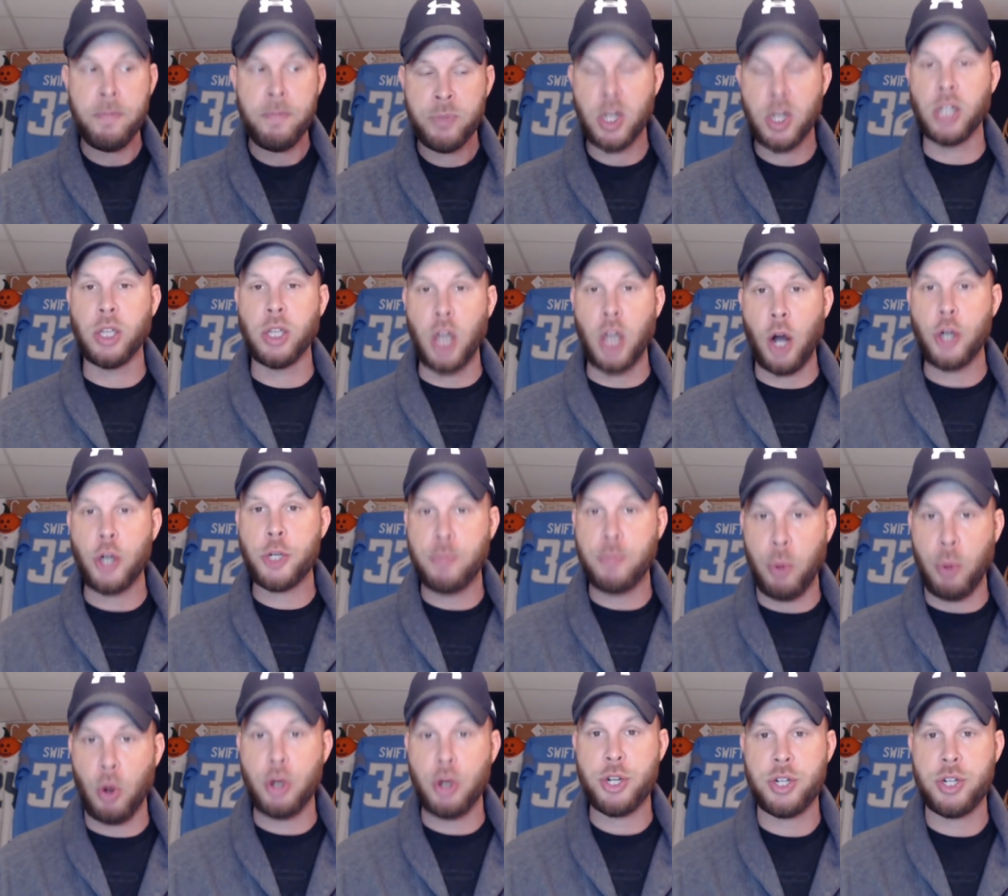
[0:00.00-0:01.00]
a large
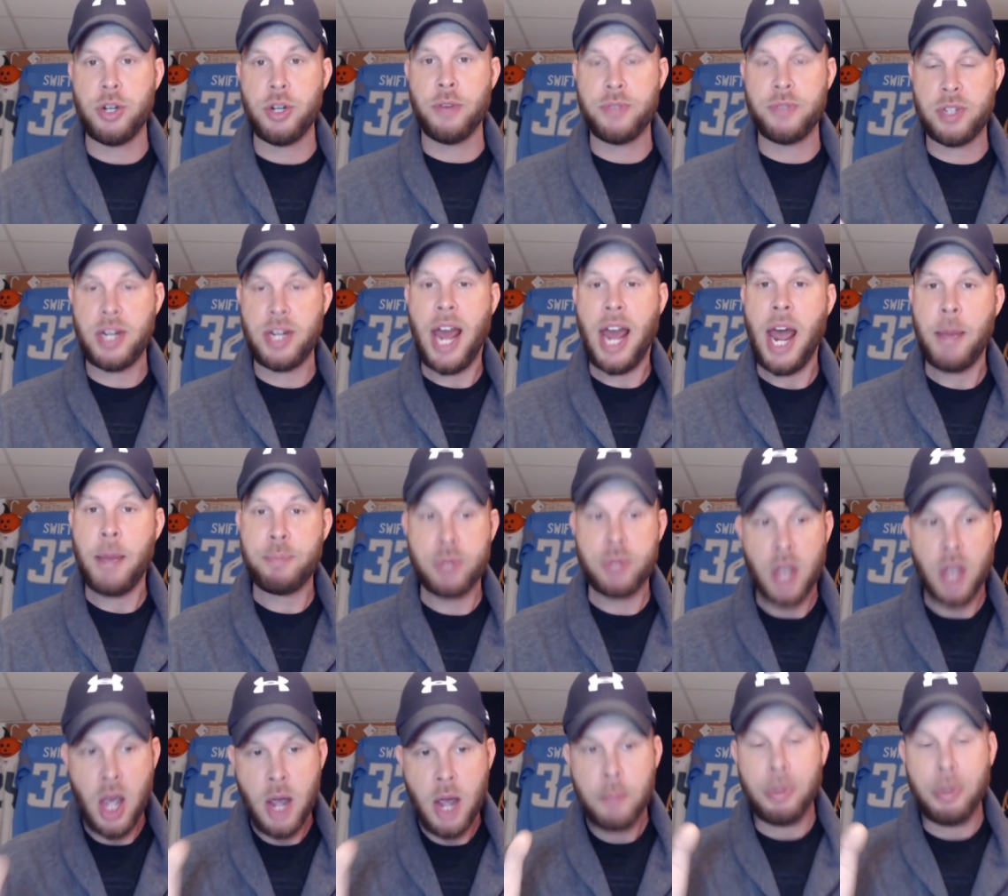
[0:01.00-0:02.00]
portion of snaps,
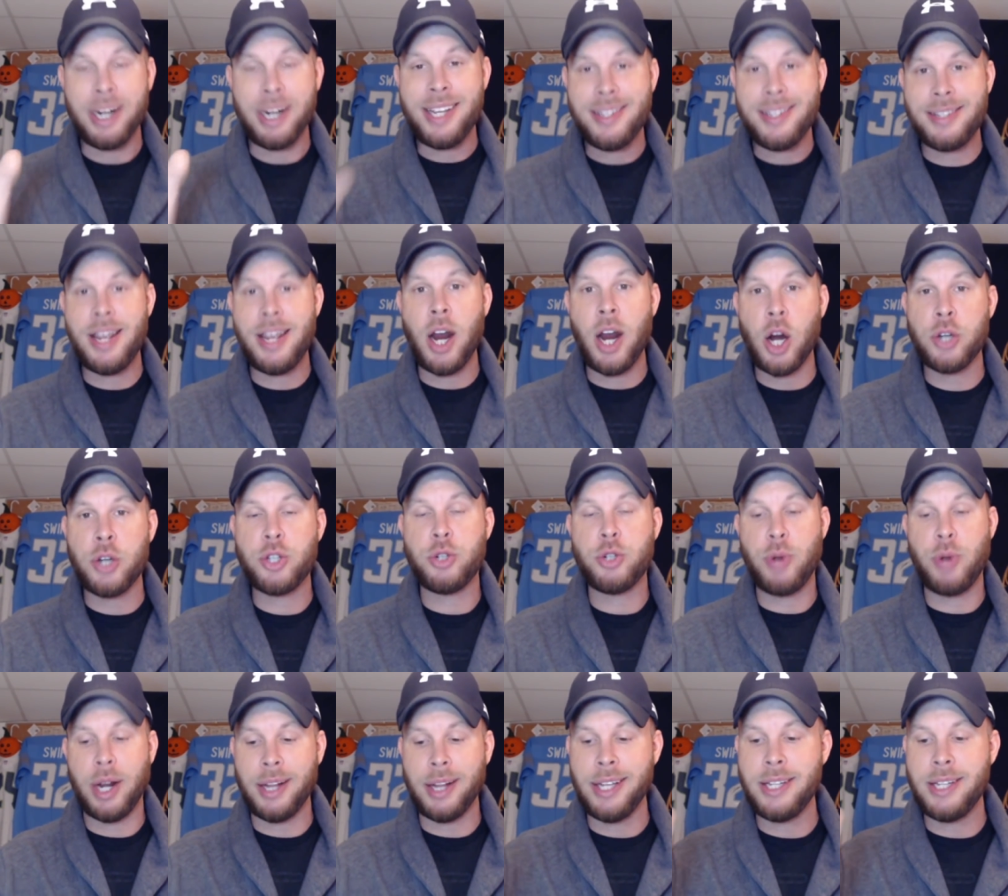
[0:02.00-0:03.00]
but he's there
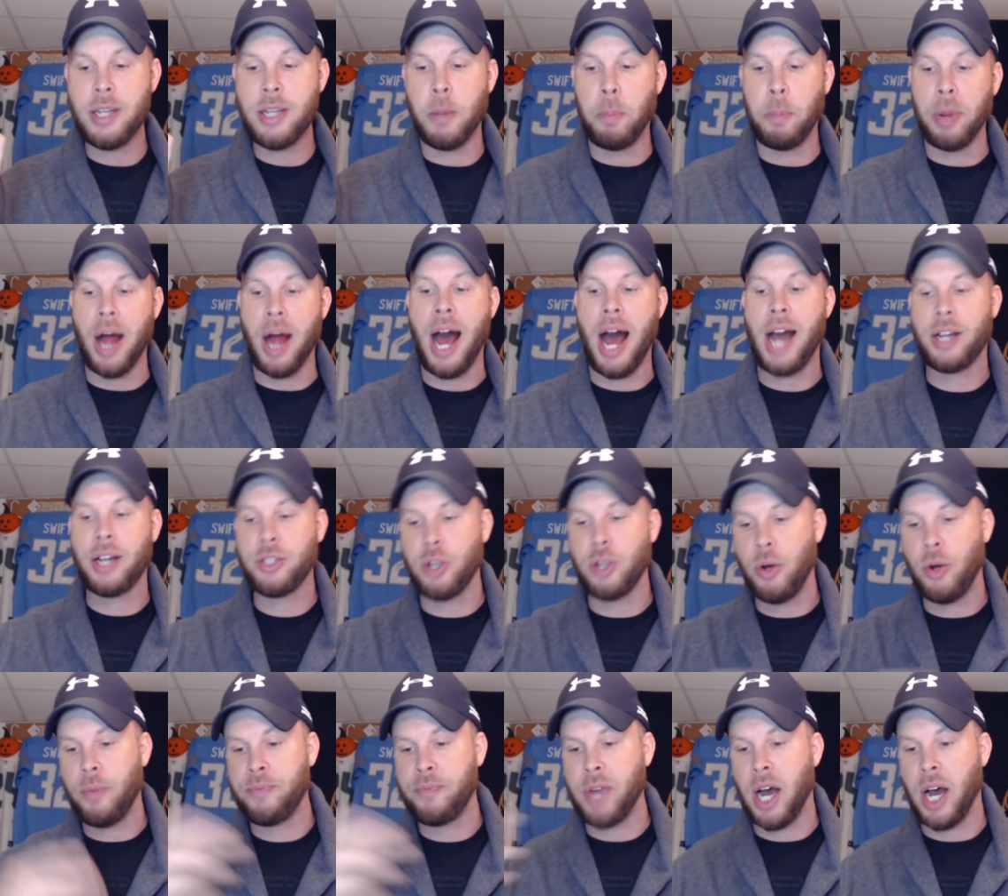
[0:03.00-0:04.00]
strictly to block.
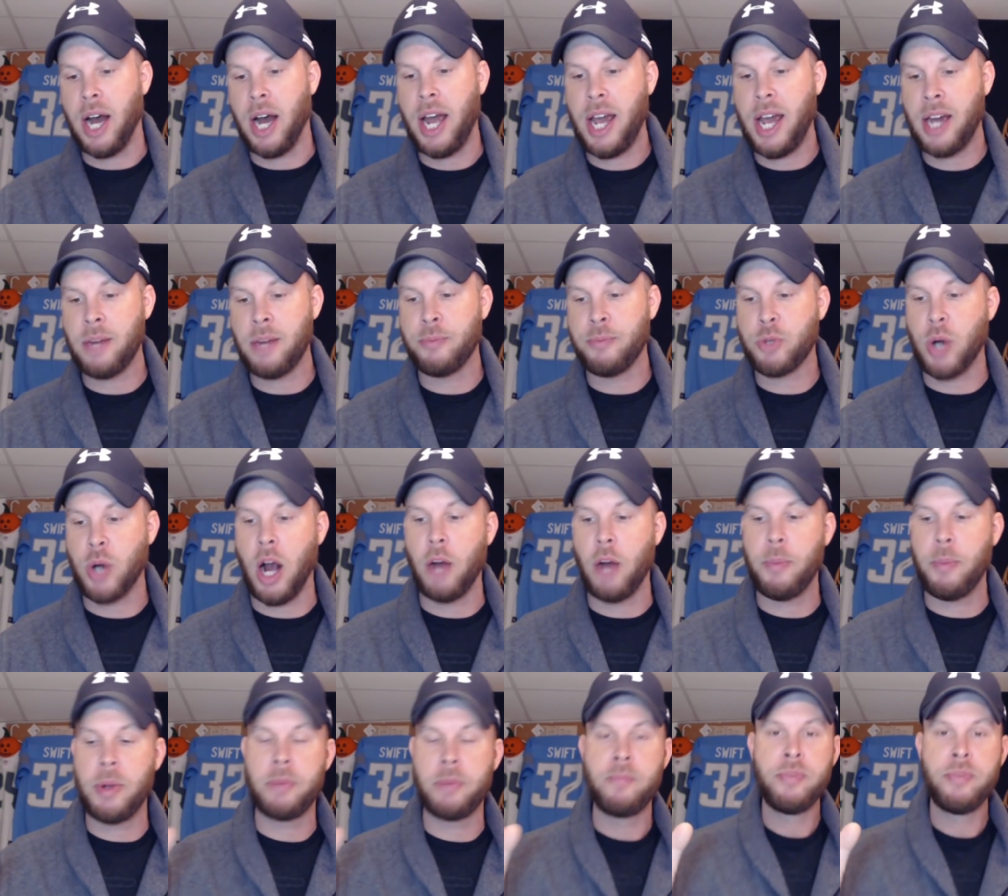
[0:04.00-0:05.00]
So uh, Adam
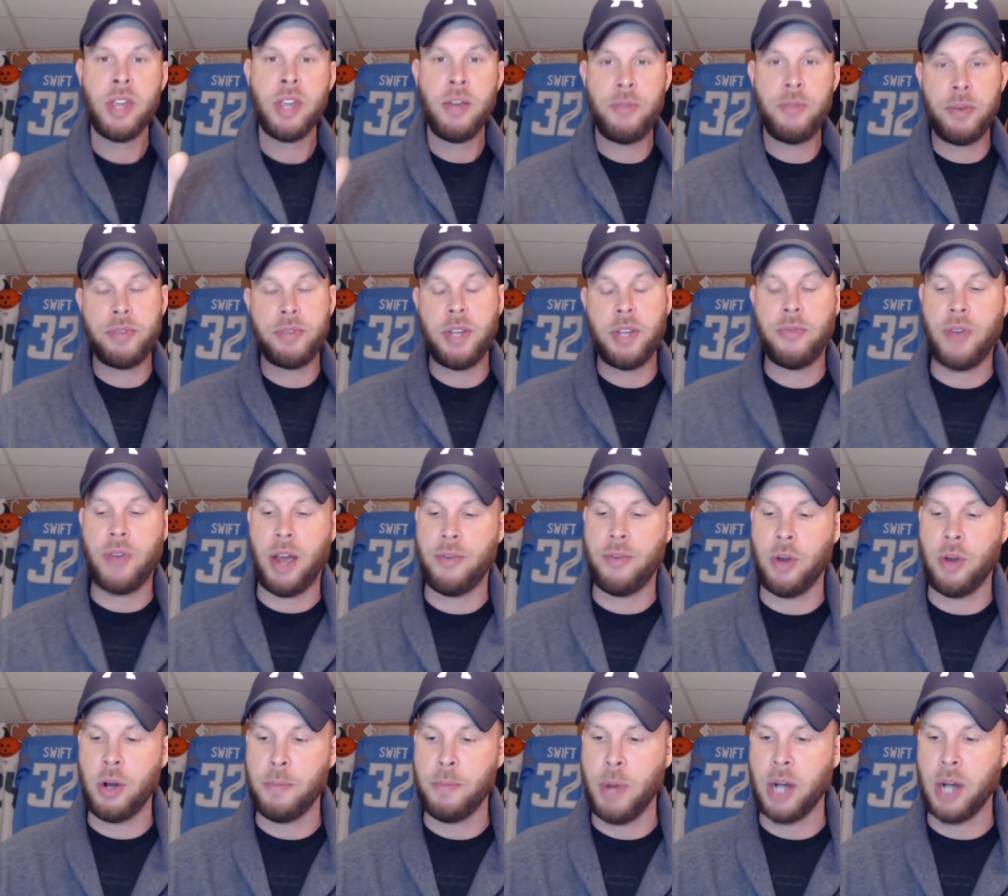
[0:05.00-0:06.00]
Troutman, fifty-five
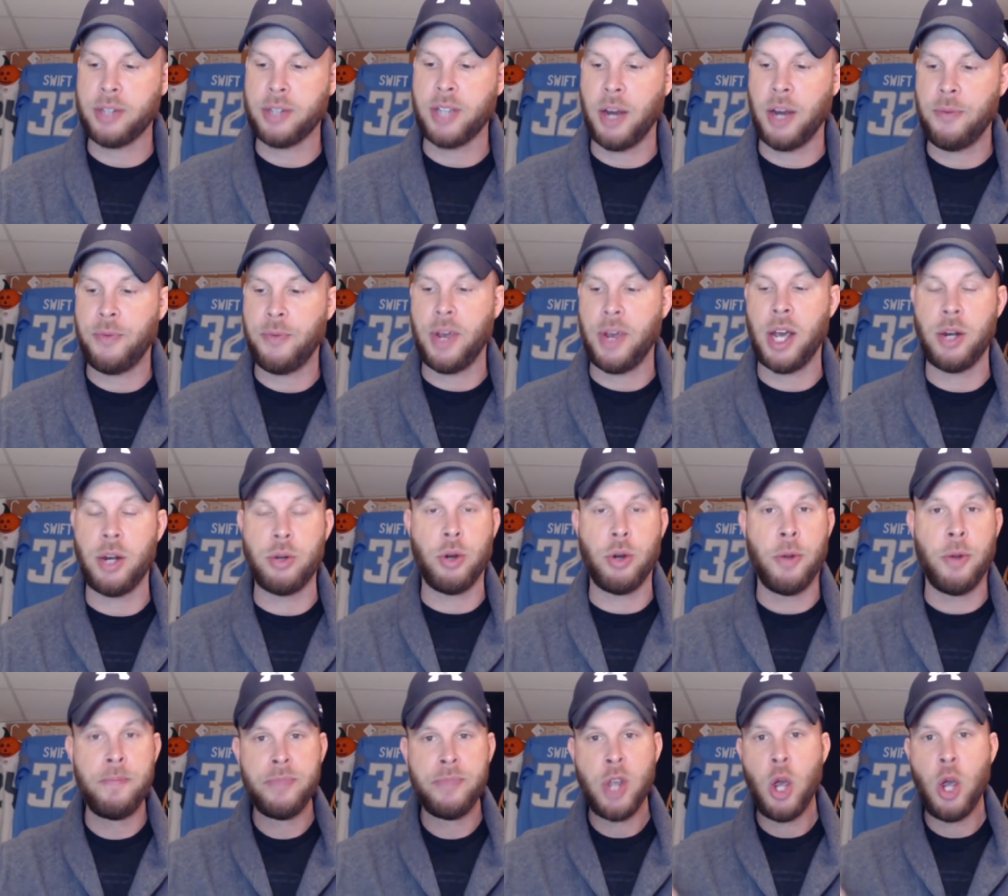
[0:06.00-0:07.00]
hundred bucks on FanDuel,
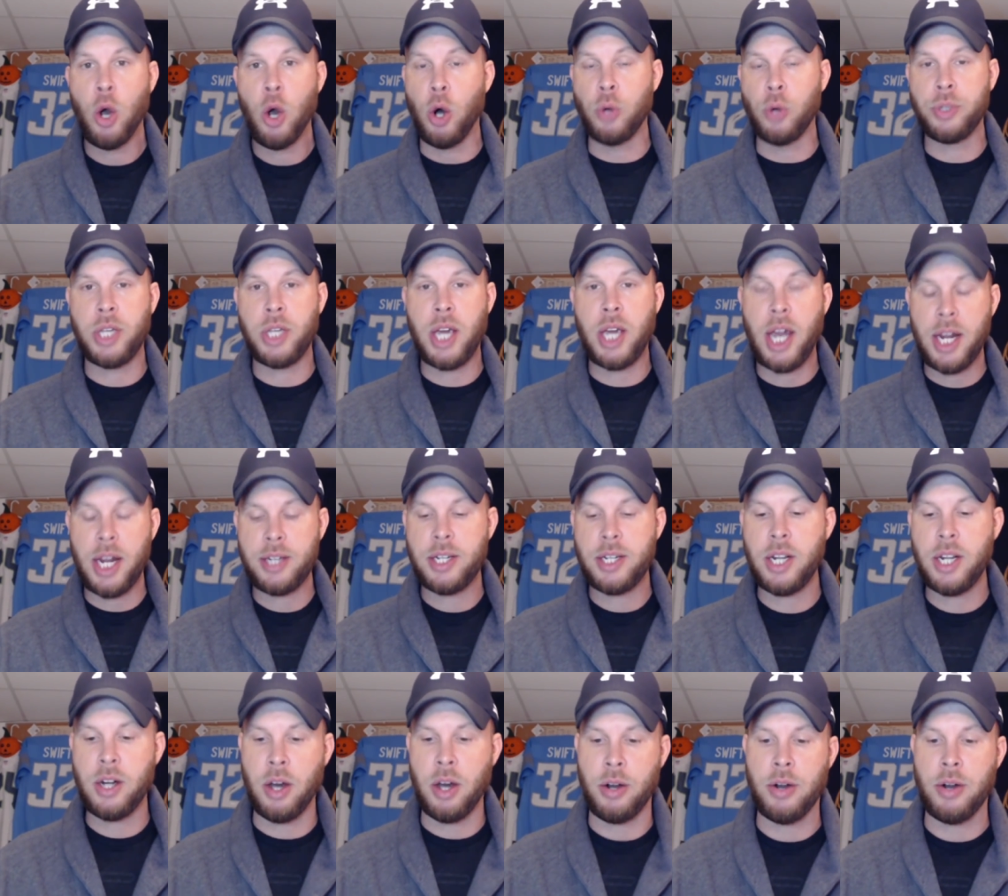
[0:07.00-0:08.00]
only
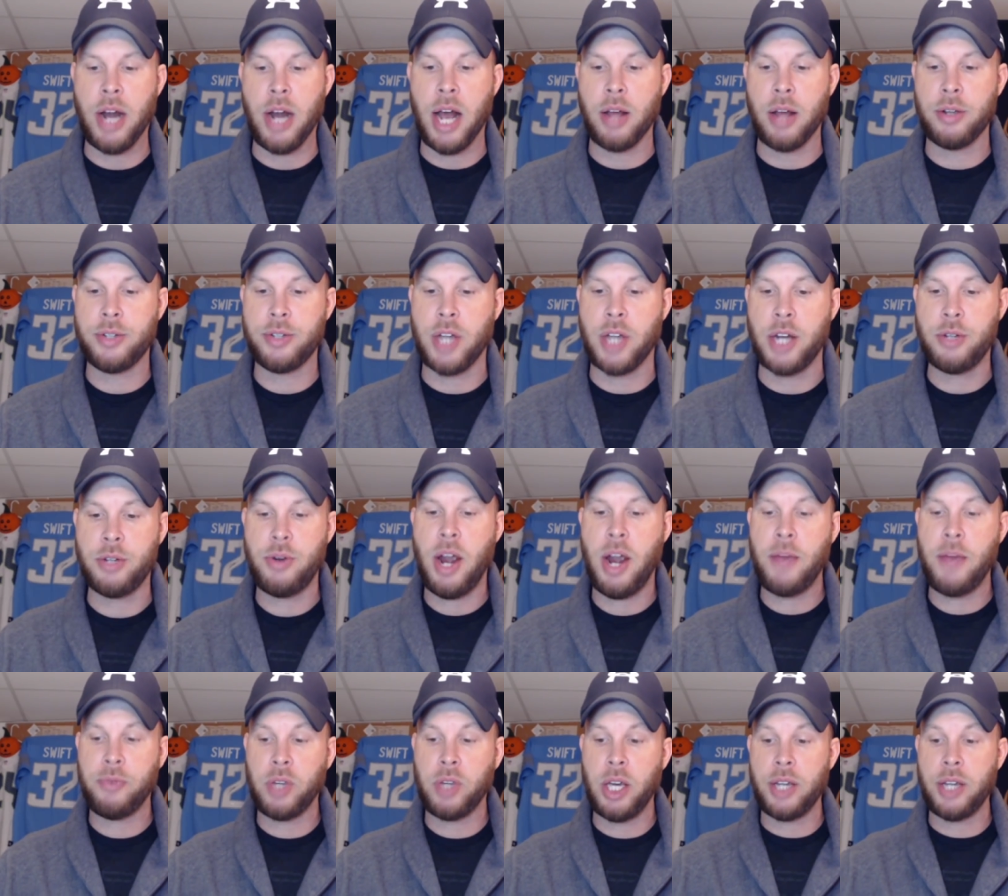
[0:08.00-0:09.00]
eighteen hundred dollars on
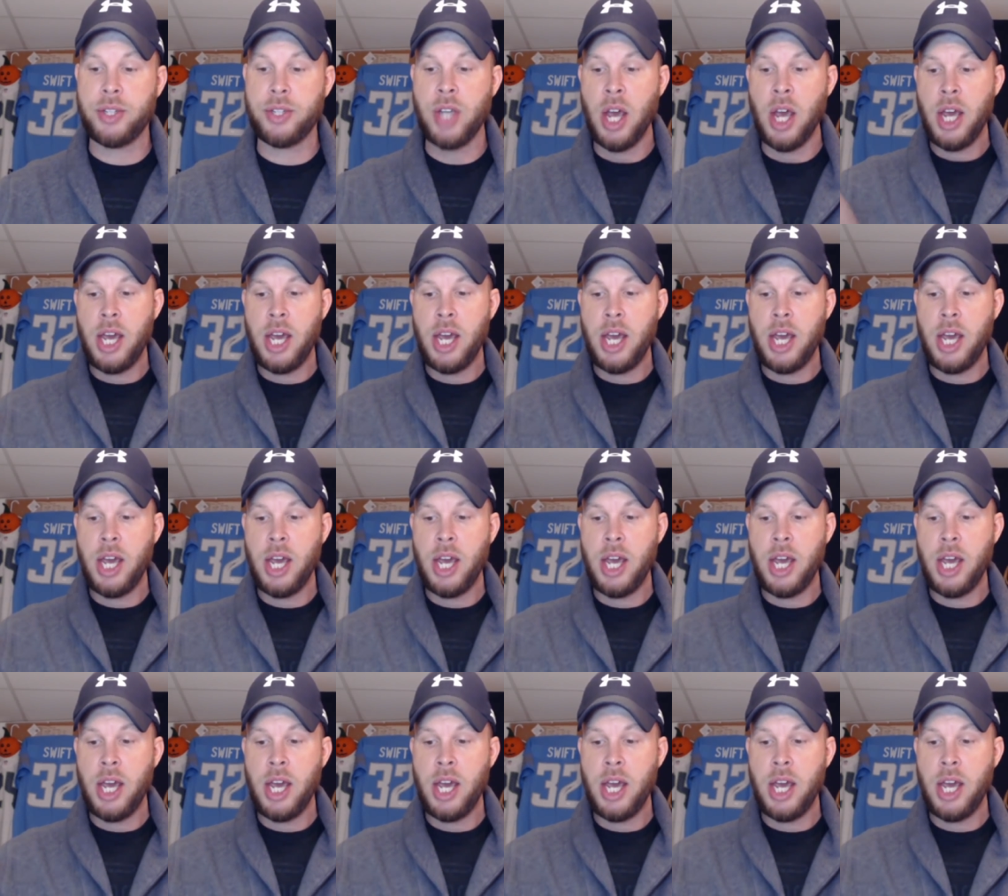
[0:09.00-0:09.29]
DraftKings.